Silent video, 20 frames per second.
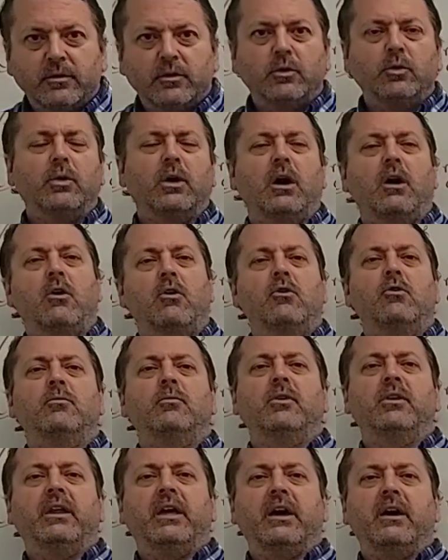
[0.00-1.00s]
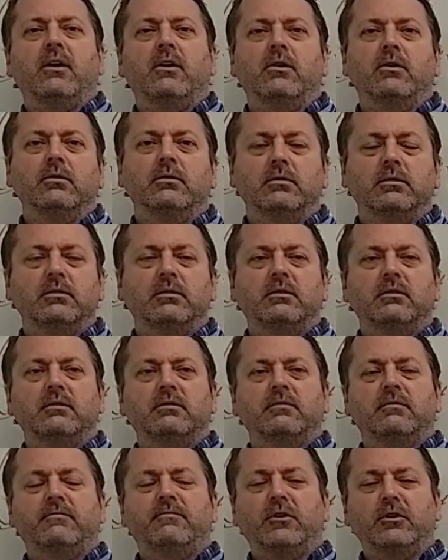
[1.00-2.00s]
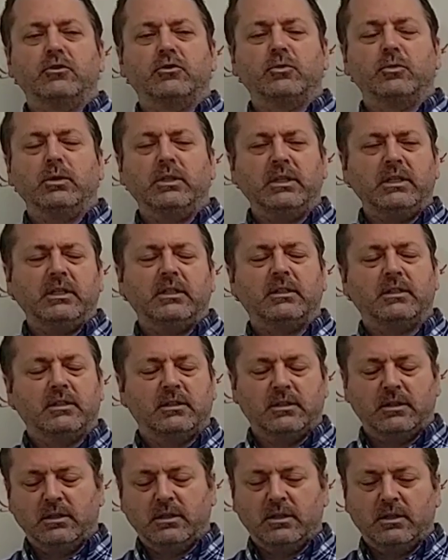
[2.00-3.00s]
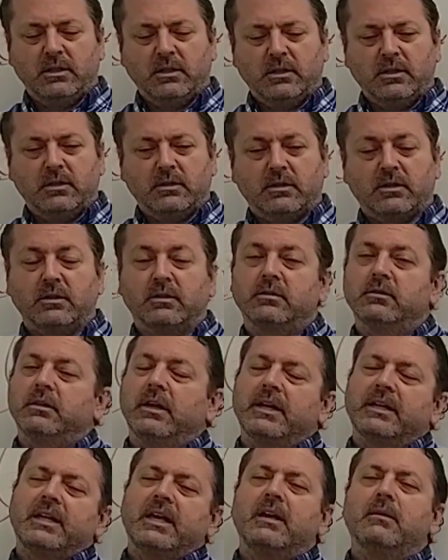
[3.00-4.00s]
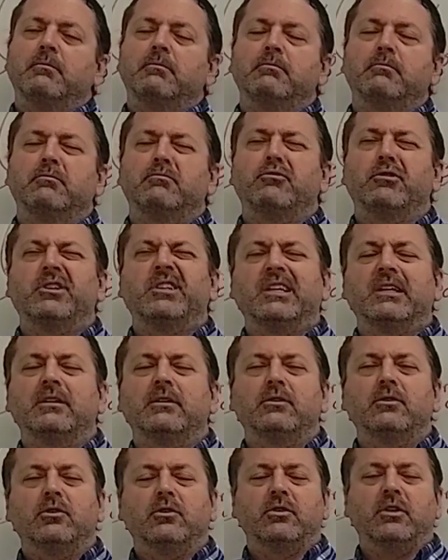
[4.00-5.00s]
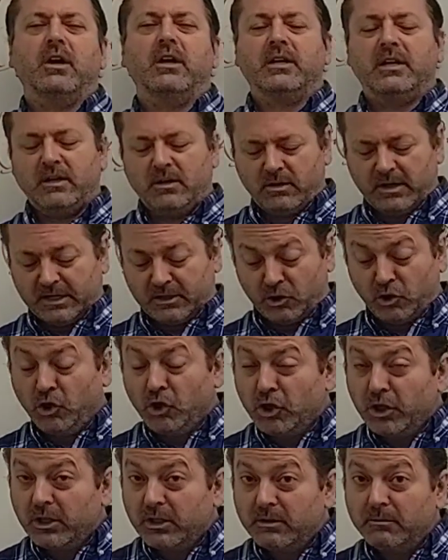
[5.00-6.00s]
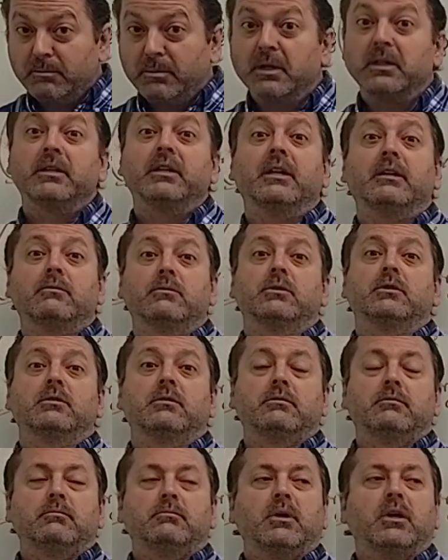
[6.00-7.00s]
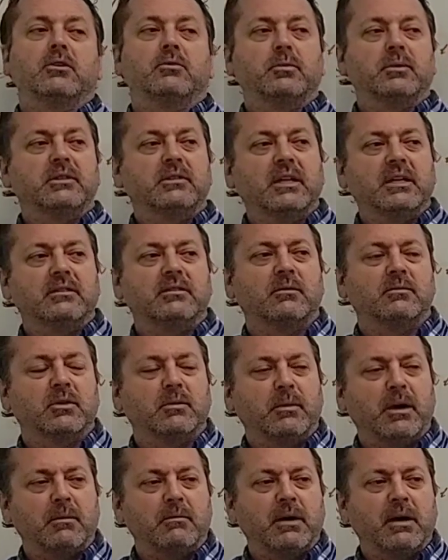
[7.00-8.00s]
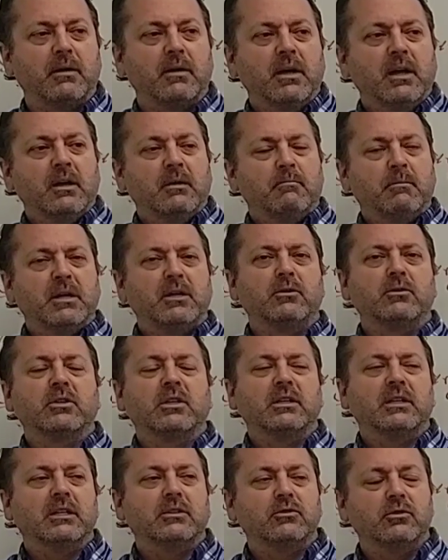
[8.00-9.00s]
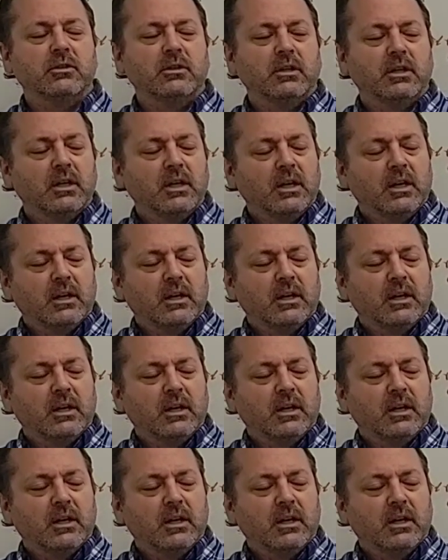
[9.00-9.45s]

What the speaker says: You at home are now virtually, because I can't pretend you're not here. I could, but possibly say something about my mental condition.